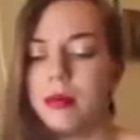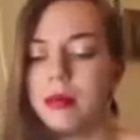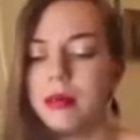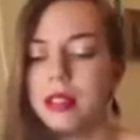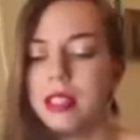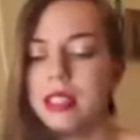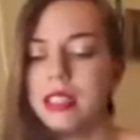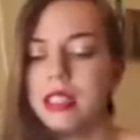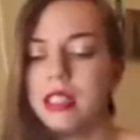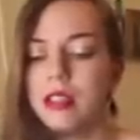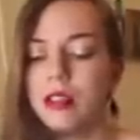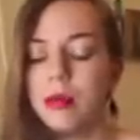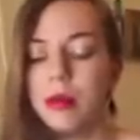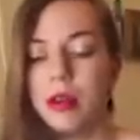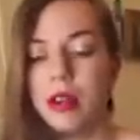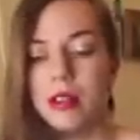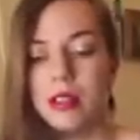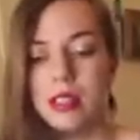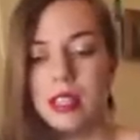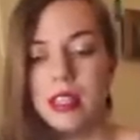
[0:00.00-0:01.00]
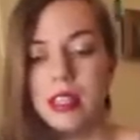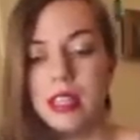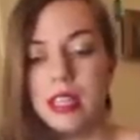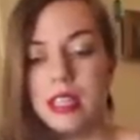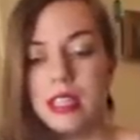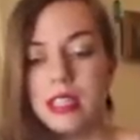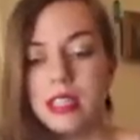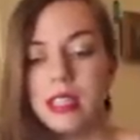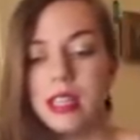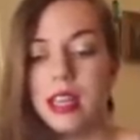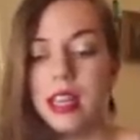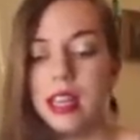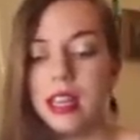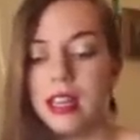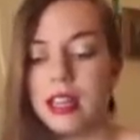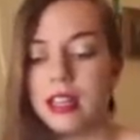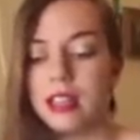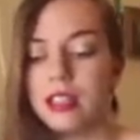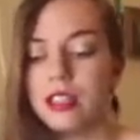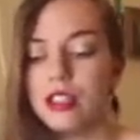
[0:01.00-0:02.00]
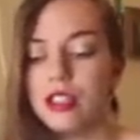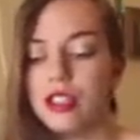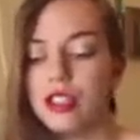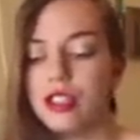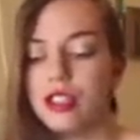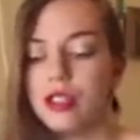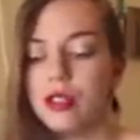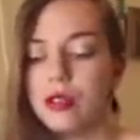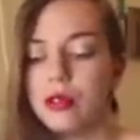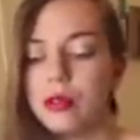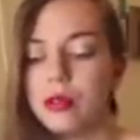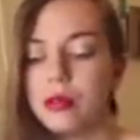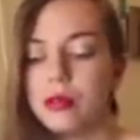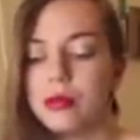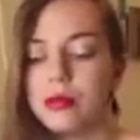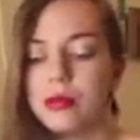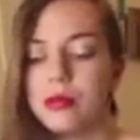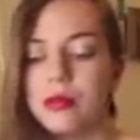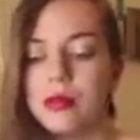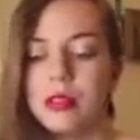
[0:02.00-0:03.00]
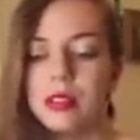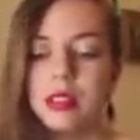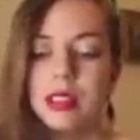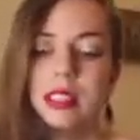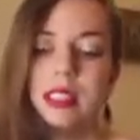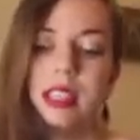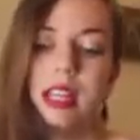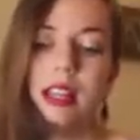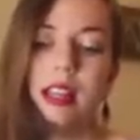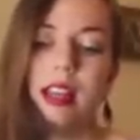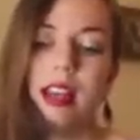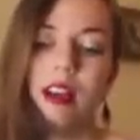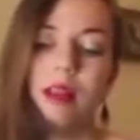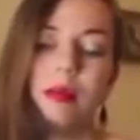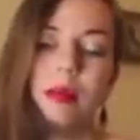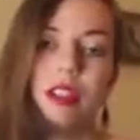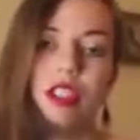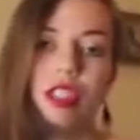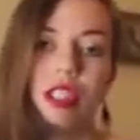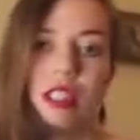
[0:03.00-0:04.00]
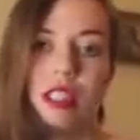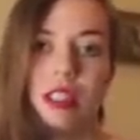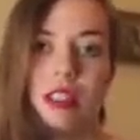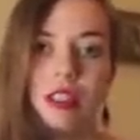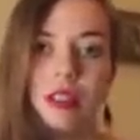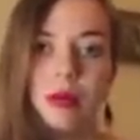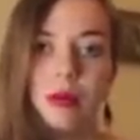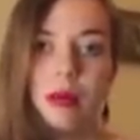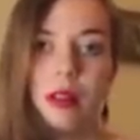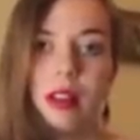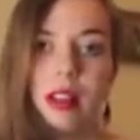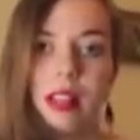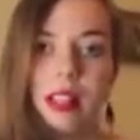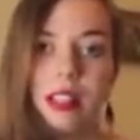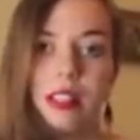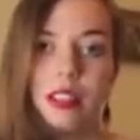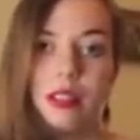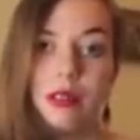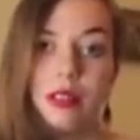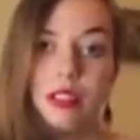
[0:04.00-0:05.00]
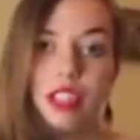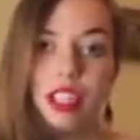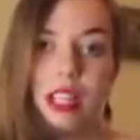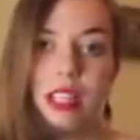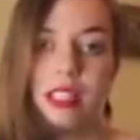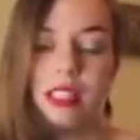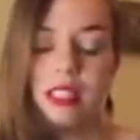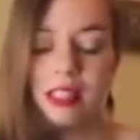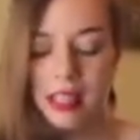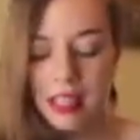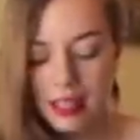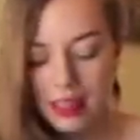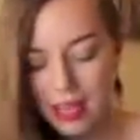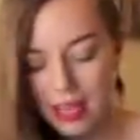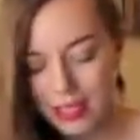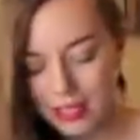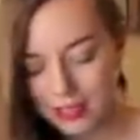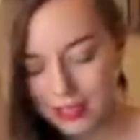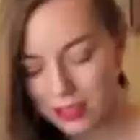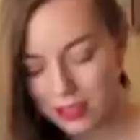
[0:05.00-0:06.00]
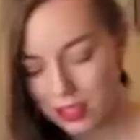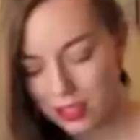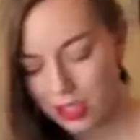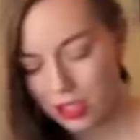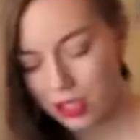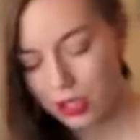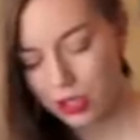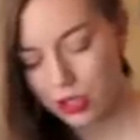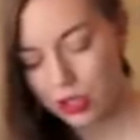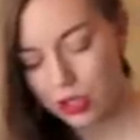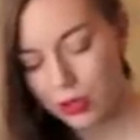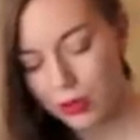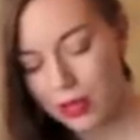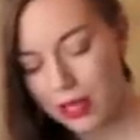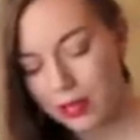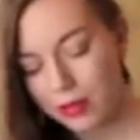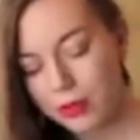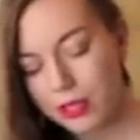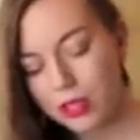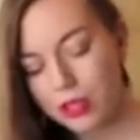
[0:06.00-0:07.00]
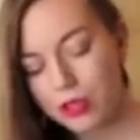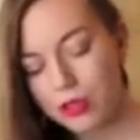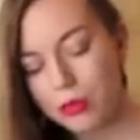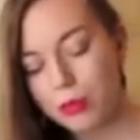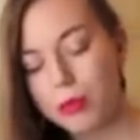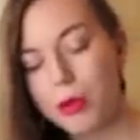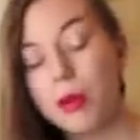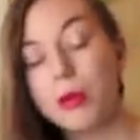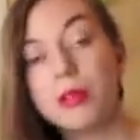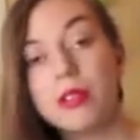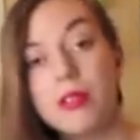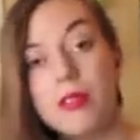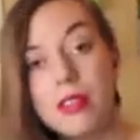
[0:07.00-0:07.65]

the needle part to this and you tell it how much insulin you want and you inject it like that. So I went through both of